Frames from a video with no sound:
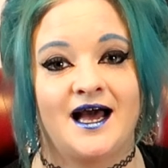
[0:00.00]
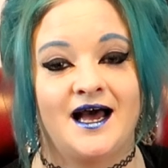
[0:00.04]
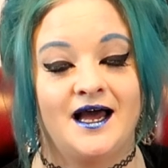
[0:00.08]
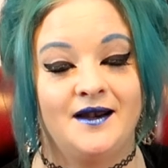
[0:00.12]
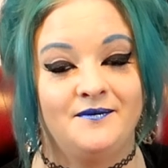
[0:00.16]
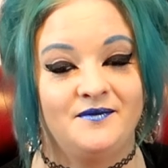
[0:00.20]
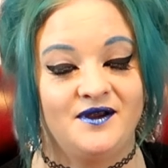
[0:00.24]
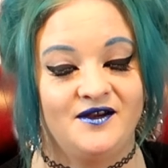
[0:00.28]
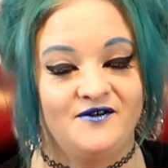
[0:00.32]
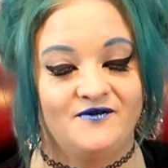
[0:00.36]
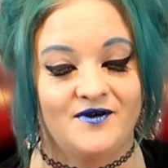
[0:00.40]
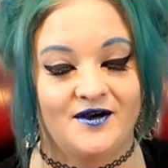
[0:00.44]

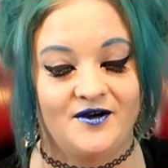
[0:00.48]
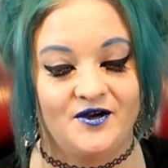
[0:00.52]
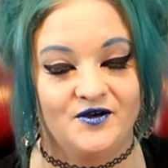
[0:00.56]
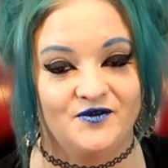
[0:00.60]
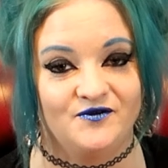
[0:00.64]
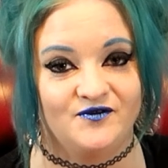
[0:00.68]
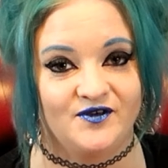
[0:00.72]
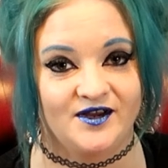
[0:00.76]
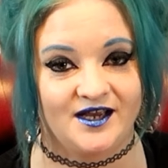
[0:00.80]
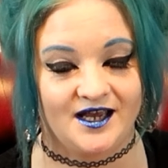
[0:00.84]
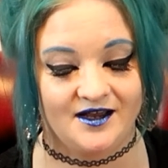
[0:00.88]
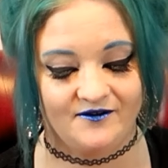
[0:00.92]
can be very
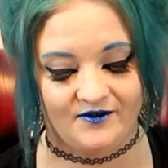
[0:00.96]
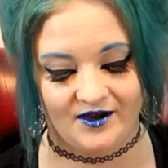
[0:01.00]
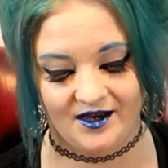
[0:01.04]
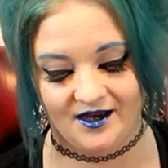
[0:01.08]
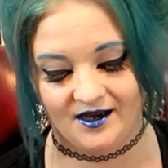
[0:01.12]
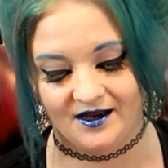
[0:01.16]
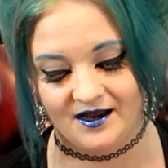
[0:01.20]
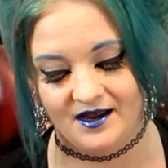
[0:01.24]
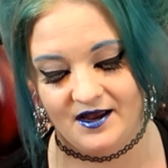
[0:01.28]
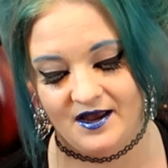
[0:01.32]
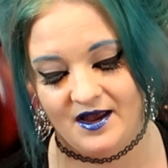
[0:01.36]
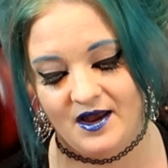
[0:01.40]

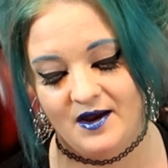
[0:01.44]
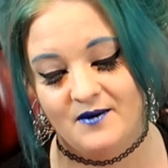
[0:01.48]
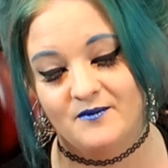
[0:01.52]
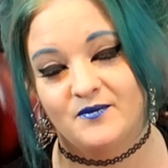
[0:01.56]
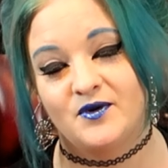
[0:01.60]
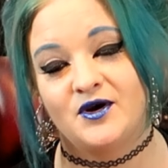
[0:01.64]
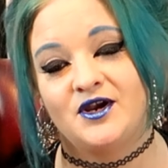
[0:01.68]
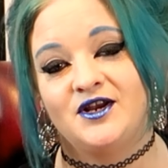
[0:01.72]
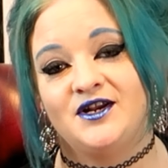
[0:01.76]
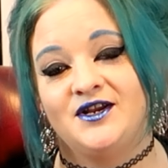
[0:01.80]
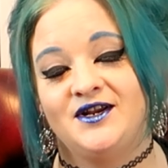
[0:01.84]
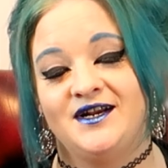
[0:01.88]
unforgiving.
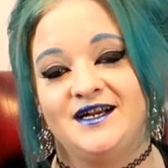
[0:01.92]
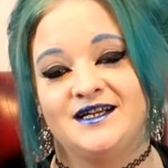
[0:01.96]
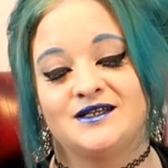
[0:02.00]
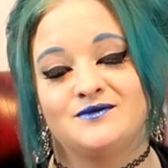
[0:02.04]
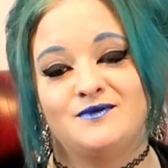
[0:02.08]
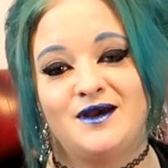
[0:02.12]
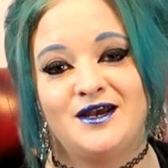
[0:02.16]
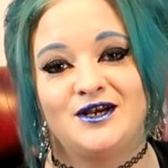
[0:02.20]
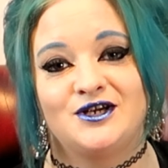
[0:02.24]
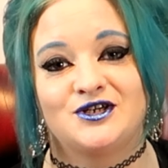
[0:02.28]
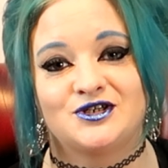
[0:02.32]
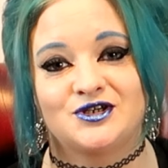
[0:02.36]
But you do need
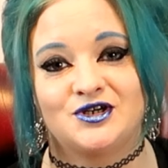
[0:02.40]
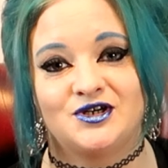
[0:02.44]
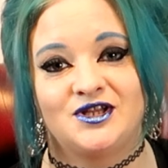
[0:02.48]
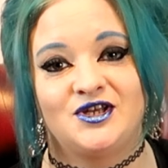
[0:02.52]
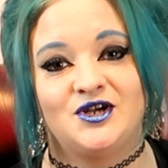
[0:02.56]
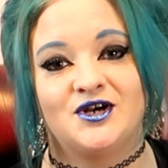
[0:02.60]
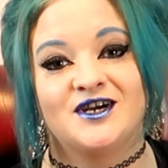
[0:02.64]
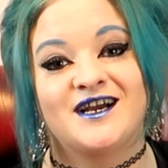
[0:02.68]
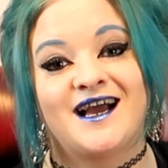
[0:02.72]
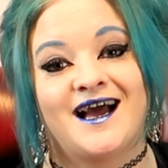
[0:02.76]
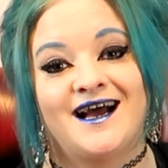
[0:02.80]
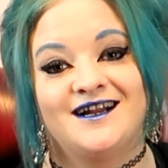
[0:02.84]
to make sure that
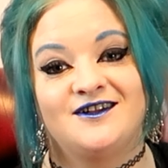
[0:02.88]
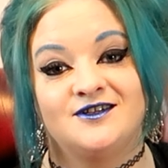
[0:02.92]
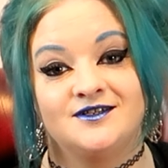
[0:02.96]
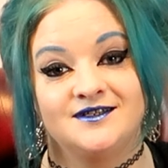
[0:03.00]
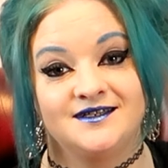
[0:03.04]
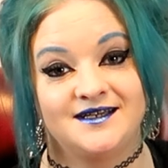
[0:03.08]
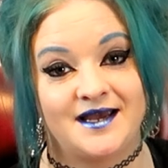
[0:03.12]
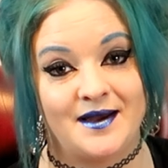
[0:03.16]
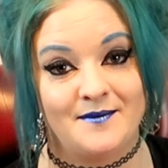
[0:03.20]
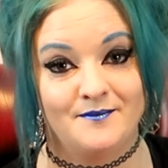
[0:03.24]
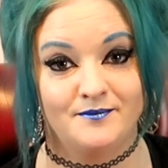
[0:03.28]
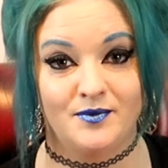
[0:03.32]
your cat
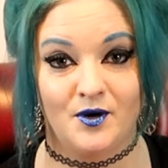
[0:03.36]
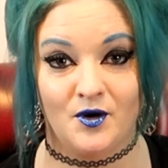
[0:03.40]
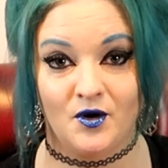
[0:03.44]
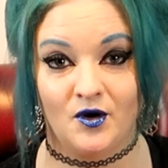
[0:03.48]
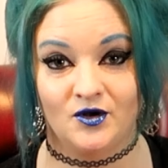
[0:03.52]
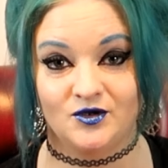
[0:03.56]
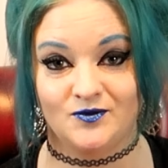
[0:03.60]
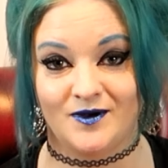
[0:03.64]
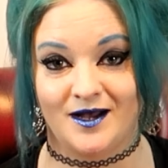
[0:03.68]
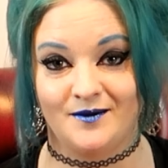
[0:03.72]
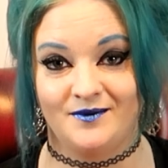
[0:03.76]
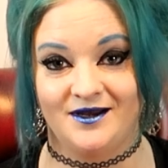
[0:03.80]
doesn't get
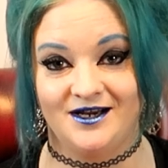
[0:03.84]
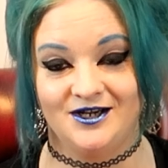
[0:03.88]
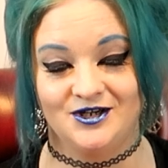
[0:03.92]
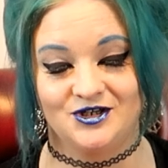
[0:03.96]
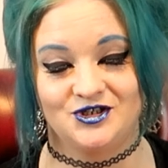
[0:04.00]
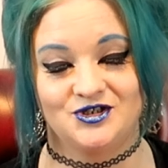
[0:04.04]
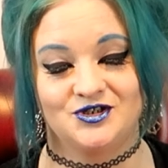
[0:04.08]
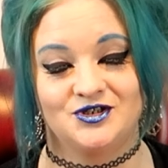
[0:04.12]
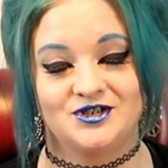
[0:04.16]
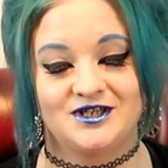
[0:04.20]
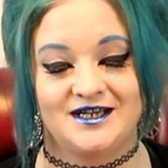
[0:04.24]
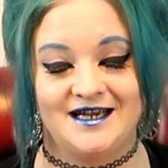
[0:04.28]
bored while being
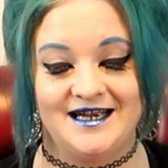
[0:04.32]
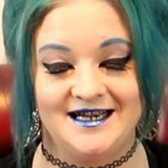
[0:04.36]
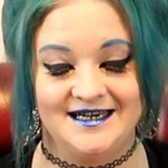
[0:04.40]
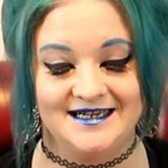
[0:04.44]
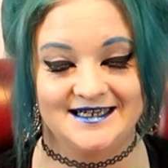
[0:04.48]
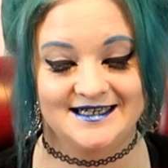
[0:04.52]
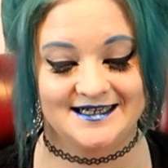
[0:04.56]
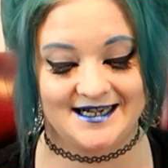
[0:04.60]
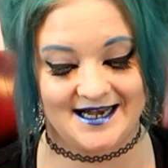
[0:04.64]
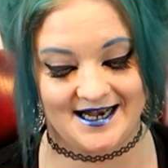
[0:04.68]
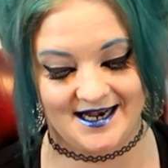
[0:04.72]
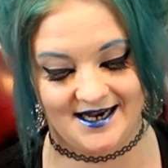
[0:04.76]
shut
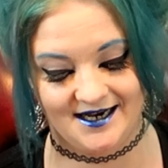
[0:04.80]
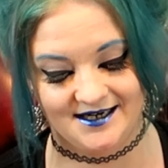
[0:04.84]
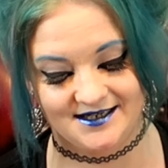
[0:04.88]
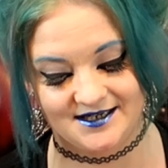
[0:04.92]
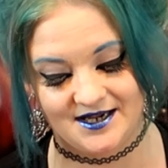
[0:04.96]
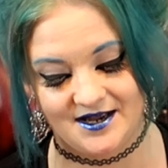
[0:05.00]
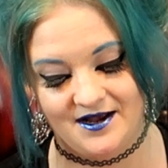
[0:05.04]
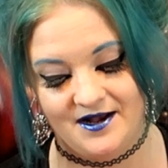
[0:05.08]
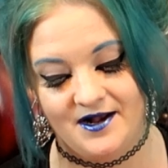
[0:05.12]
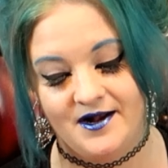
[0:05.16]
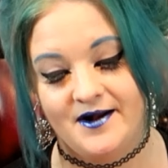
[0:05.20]
inside.